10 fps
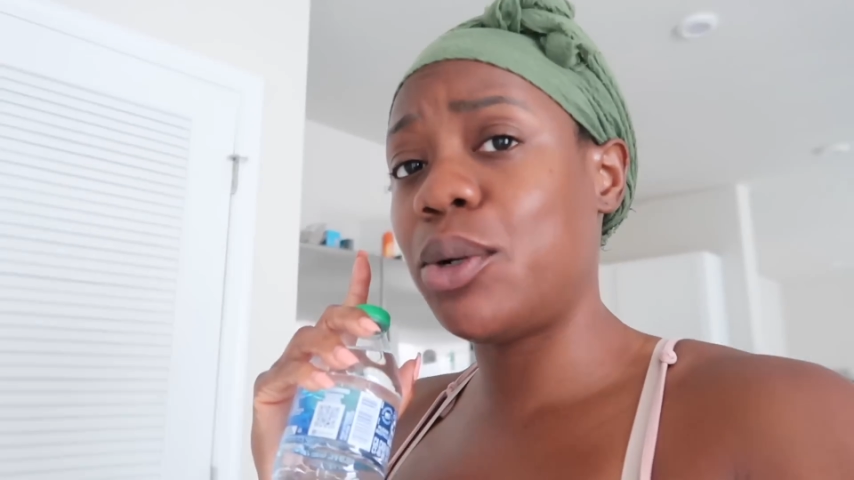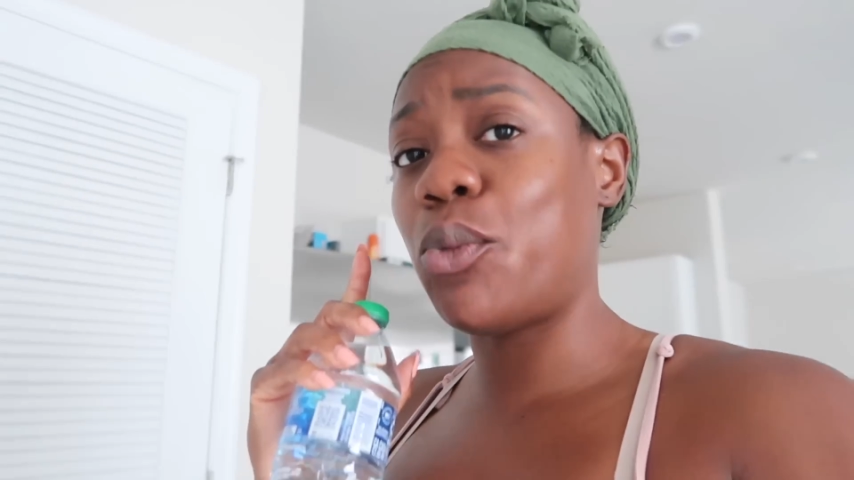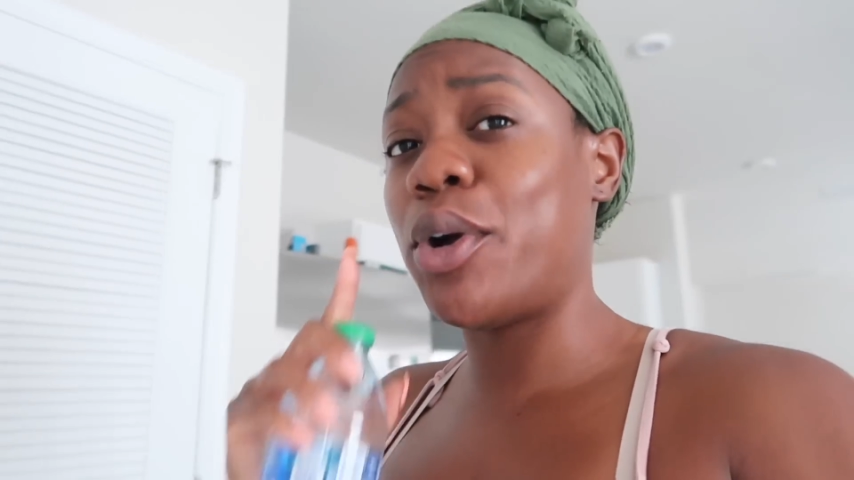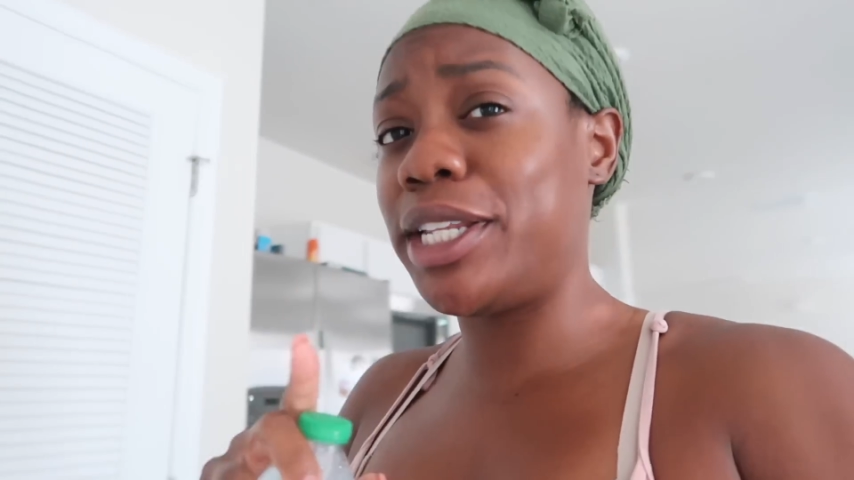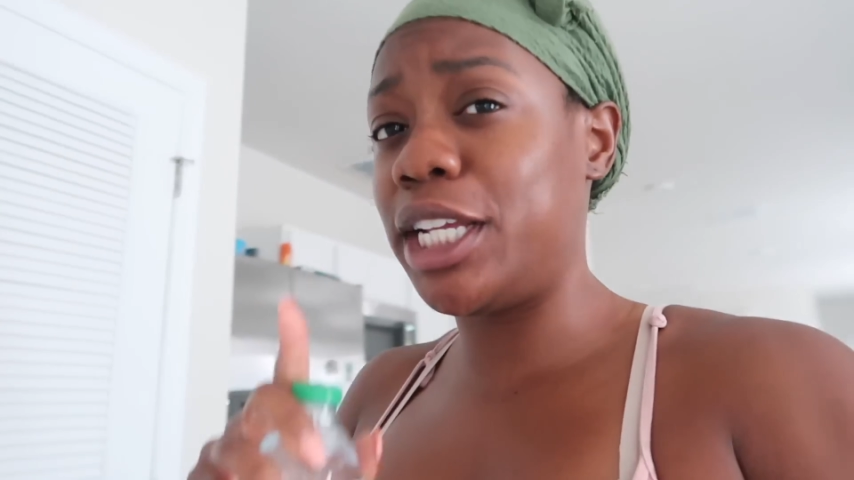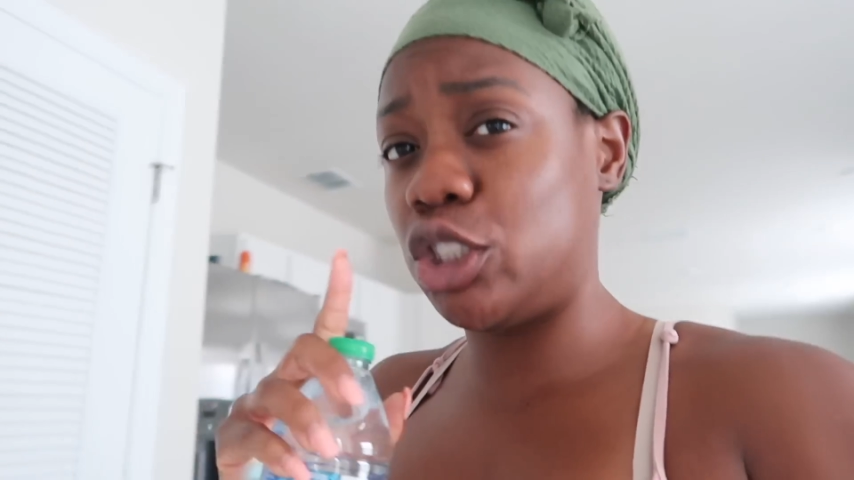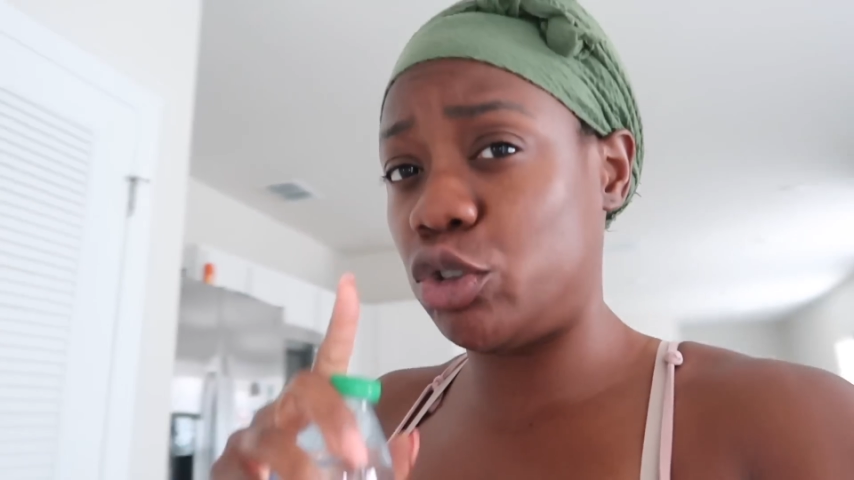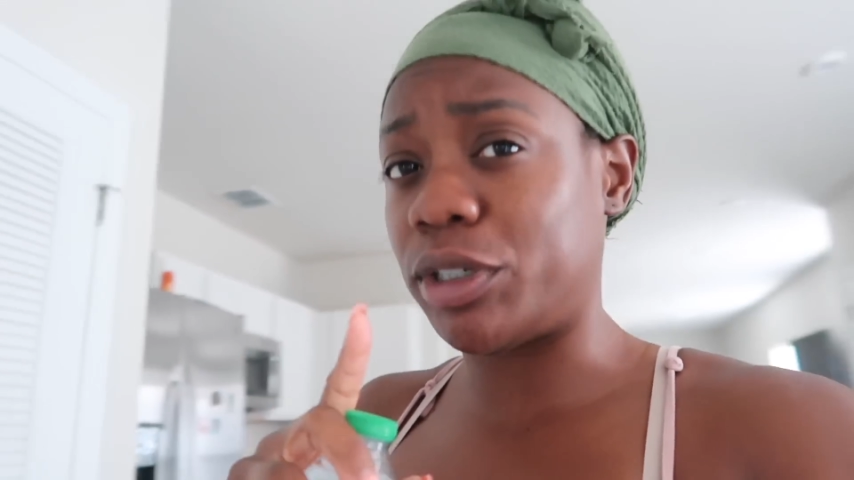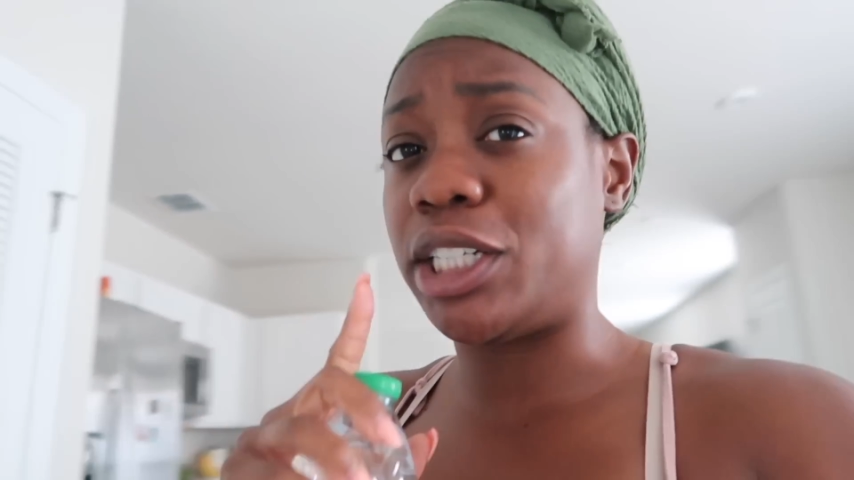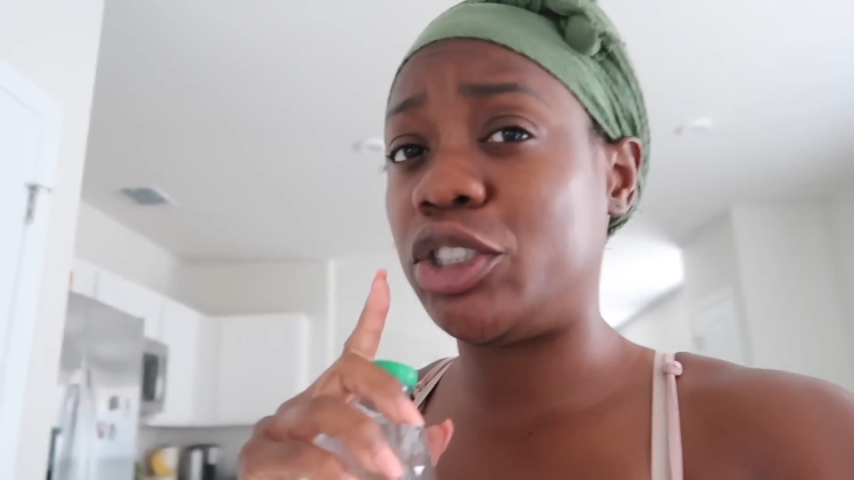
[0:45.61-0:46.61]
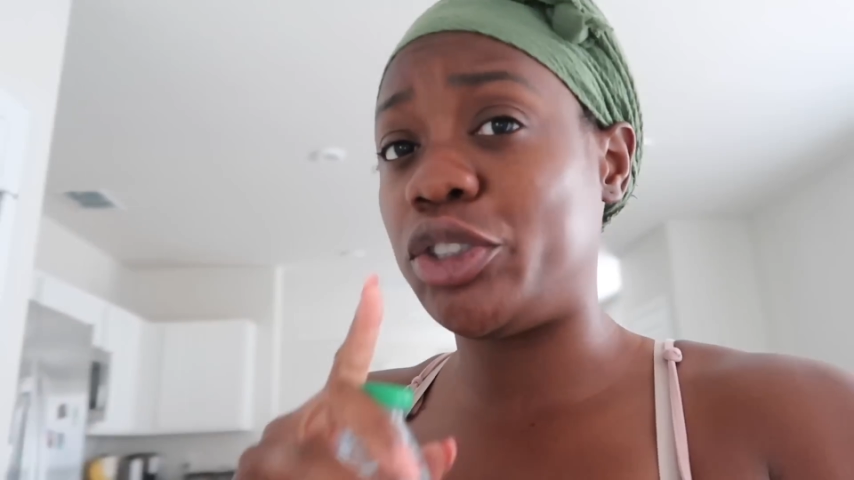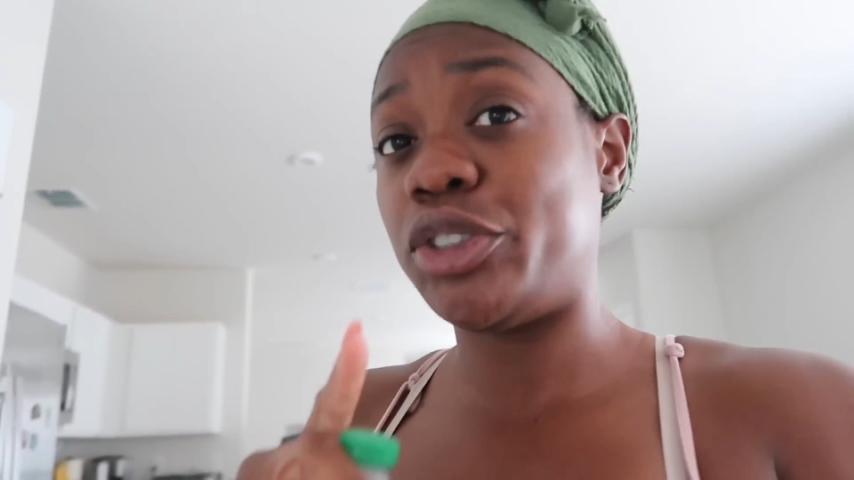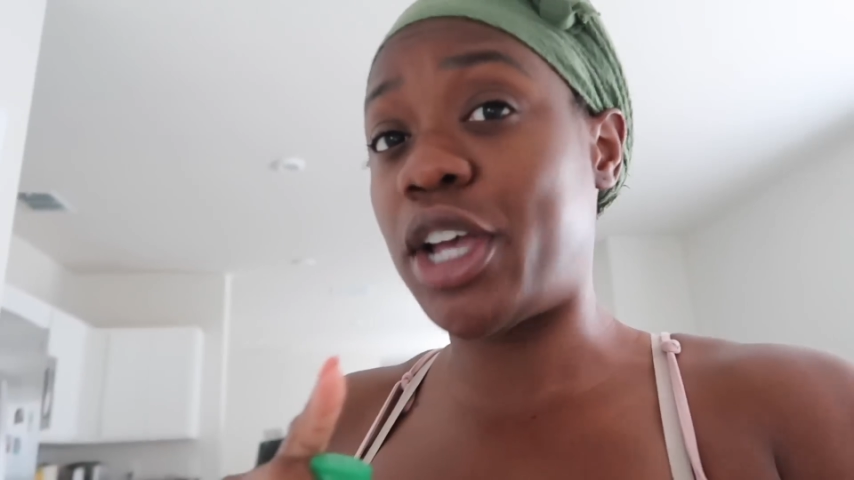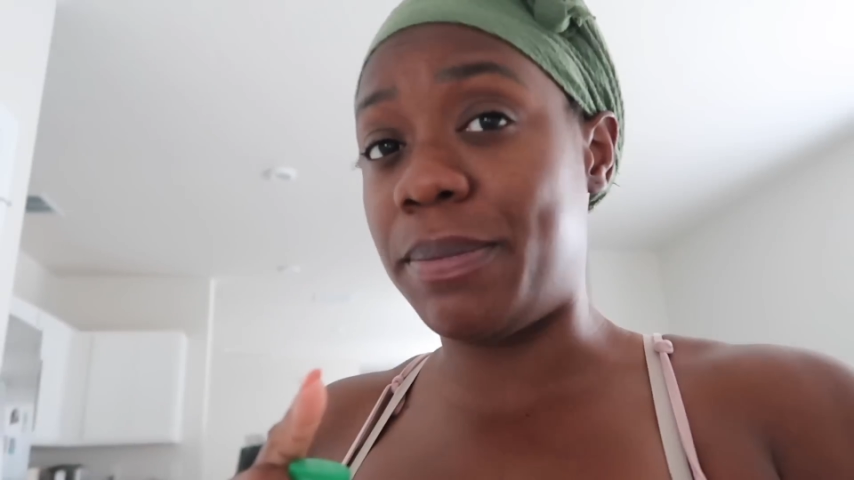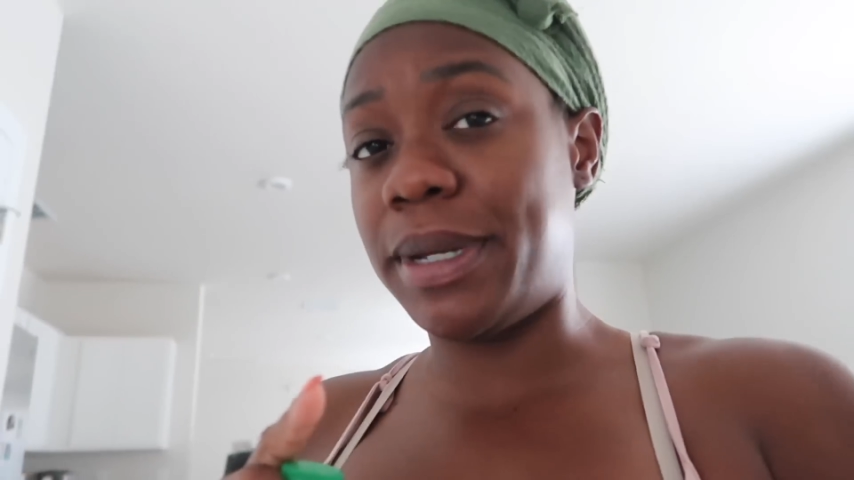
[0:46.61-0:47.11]
wedding dress
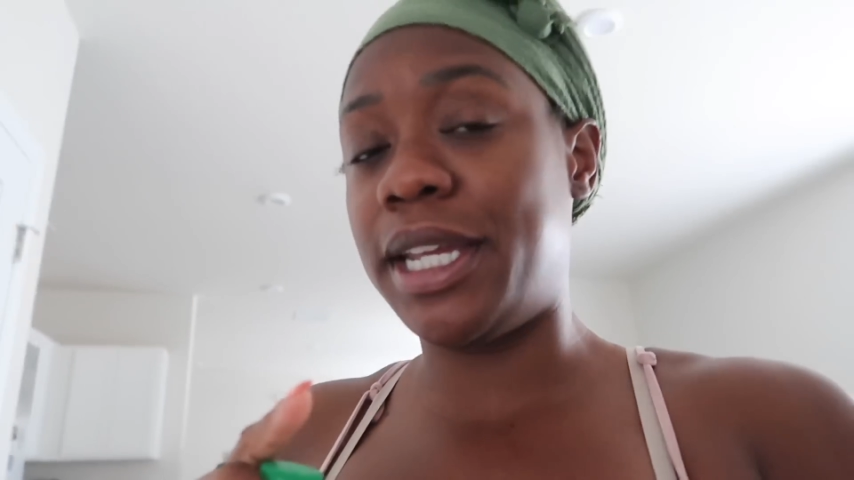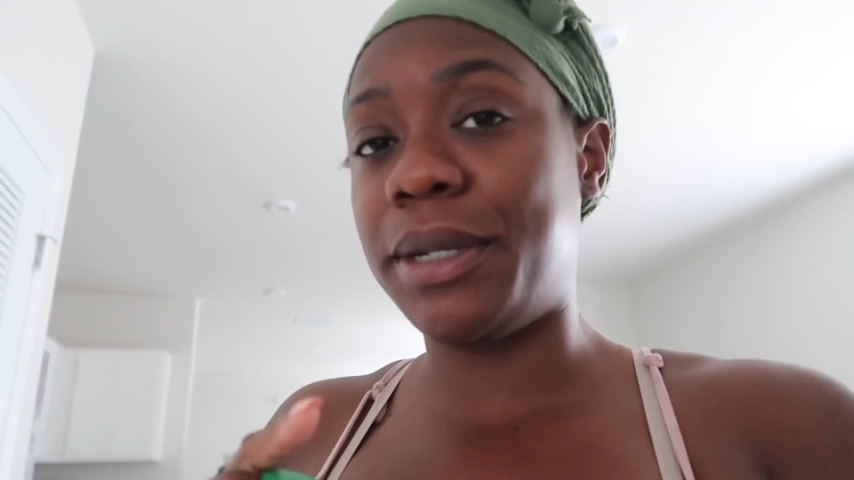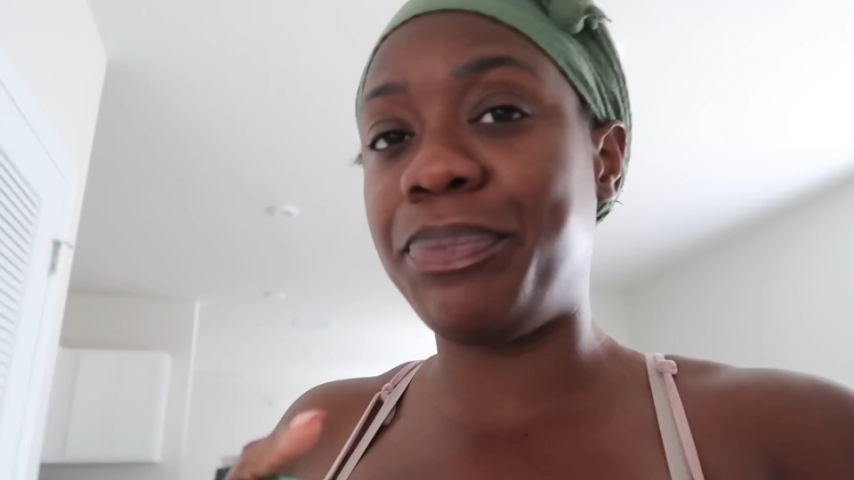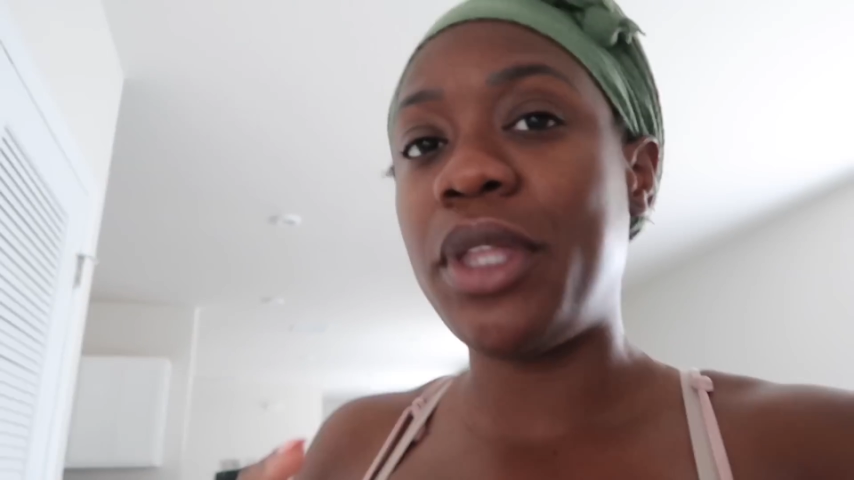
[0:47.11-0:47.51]
shopping.